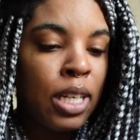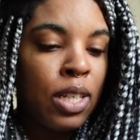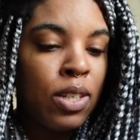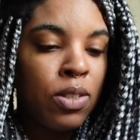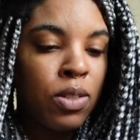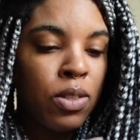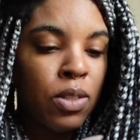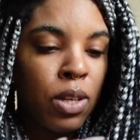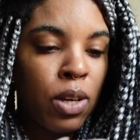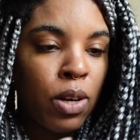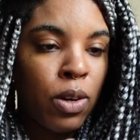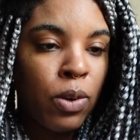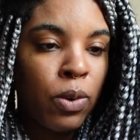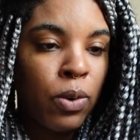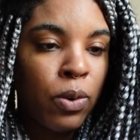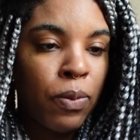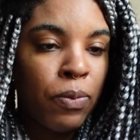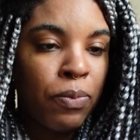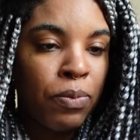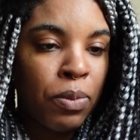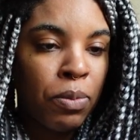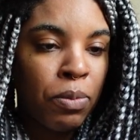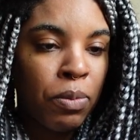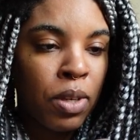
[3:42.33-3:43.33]

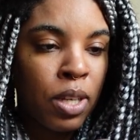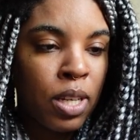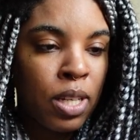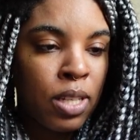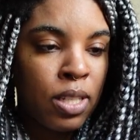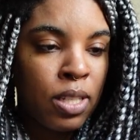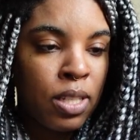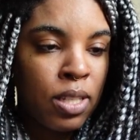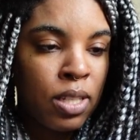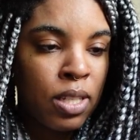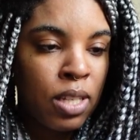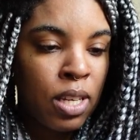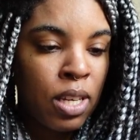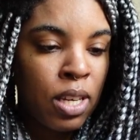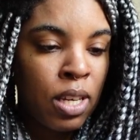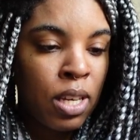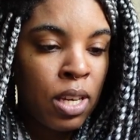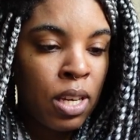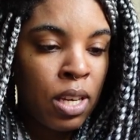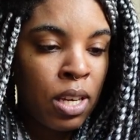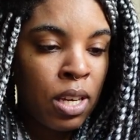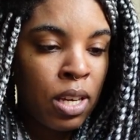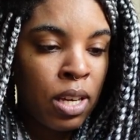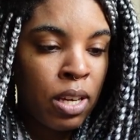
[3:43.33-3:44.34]
So I'm gonna
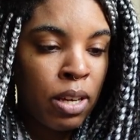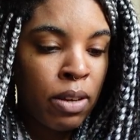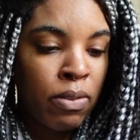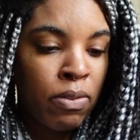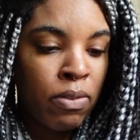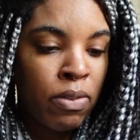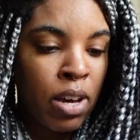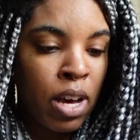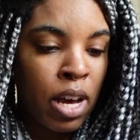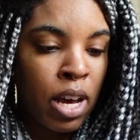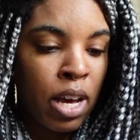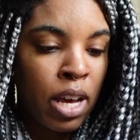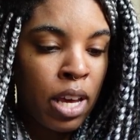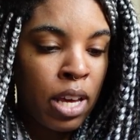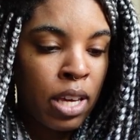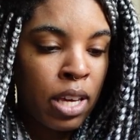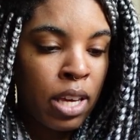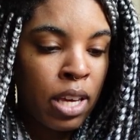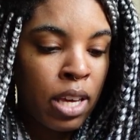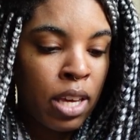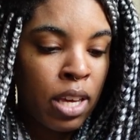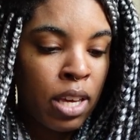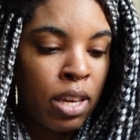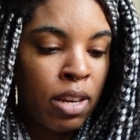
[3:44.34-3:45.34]
see if I
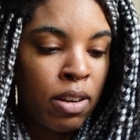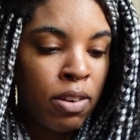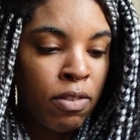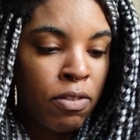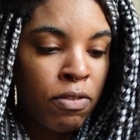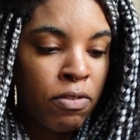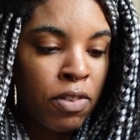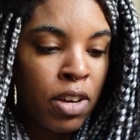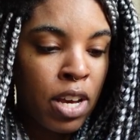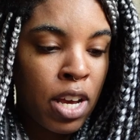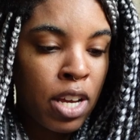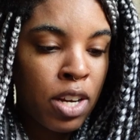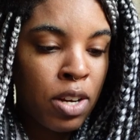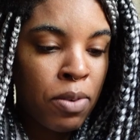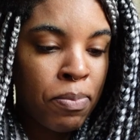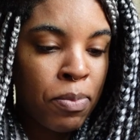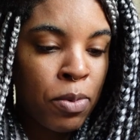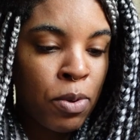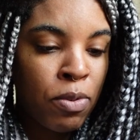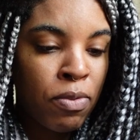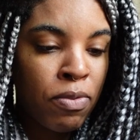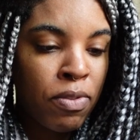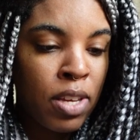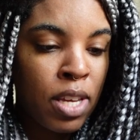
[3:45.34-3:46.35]
can find a
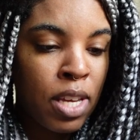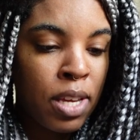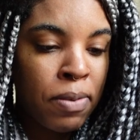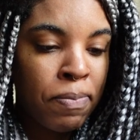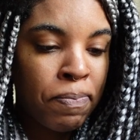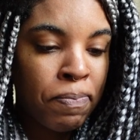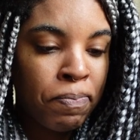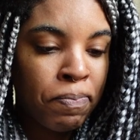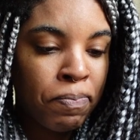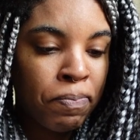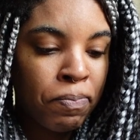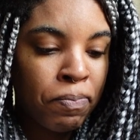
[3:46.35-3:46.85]
movie